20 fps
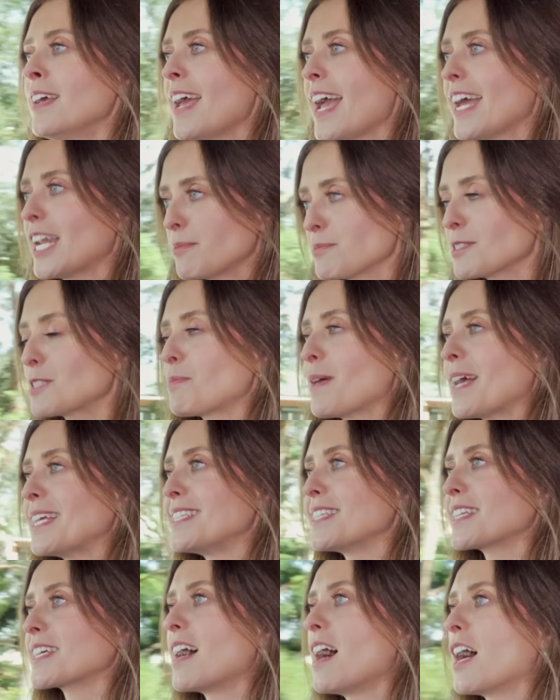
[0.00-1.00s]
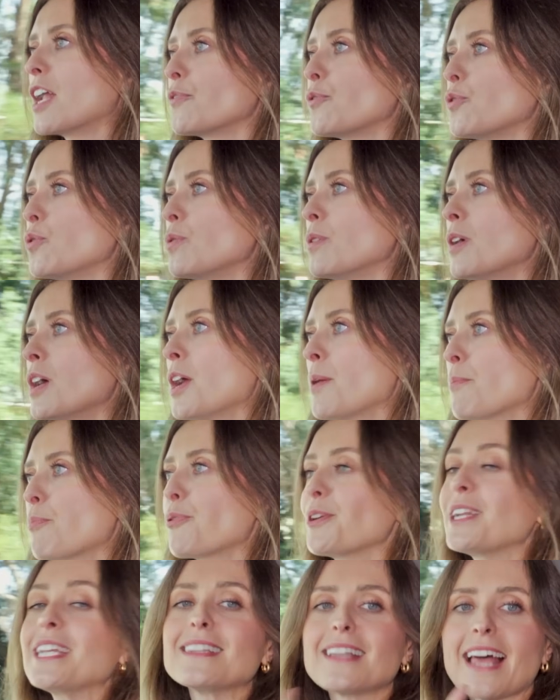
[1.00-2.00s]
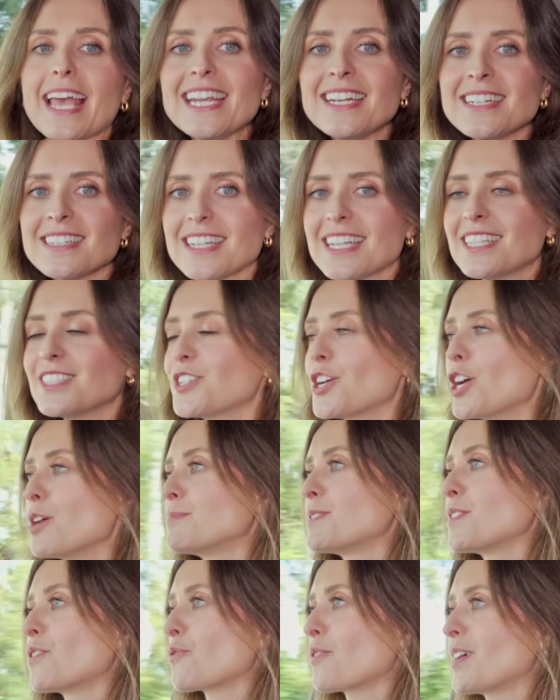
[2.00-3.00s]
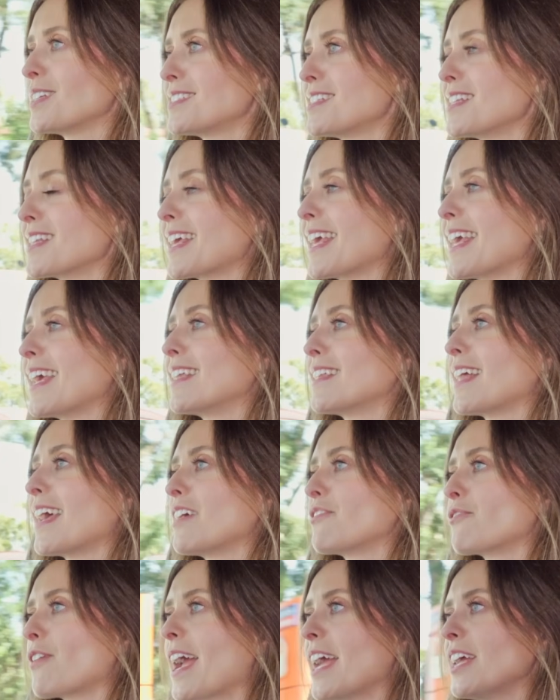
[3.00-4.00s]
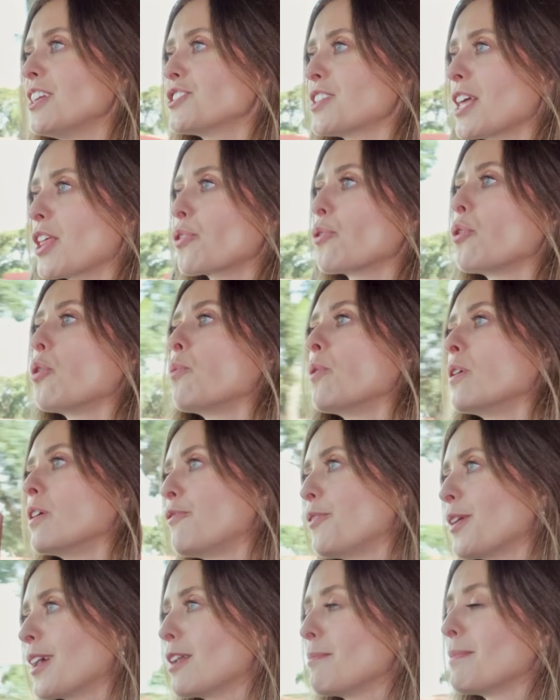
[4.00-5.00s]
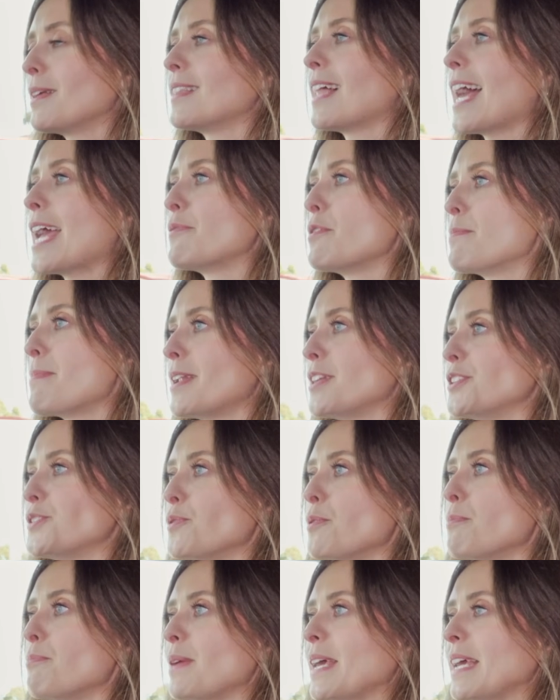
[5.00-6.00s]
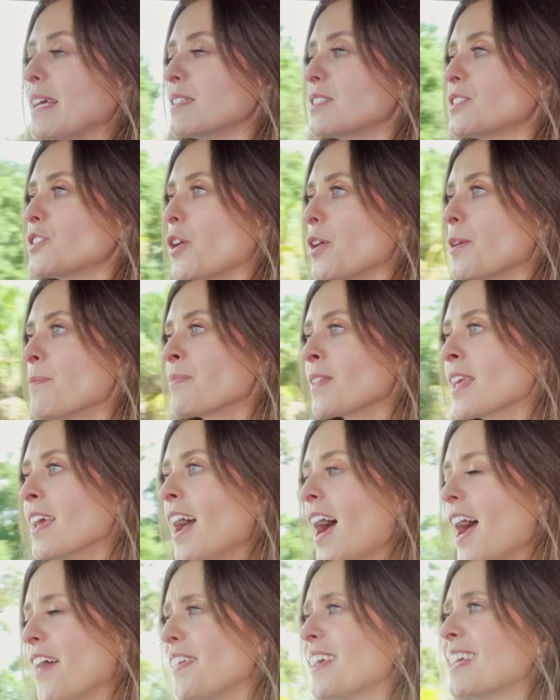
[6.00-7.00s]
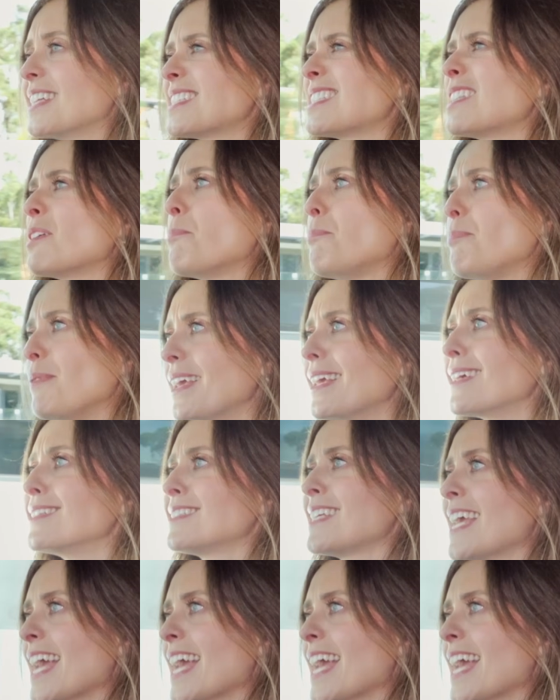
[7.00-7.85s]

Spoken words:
head-up display to the Carnival pretty late in terms of the rest of the Kia range. They thought, well, if we're going to be late, we better do it big. So I think it's the biggest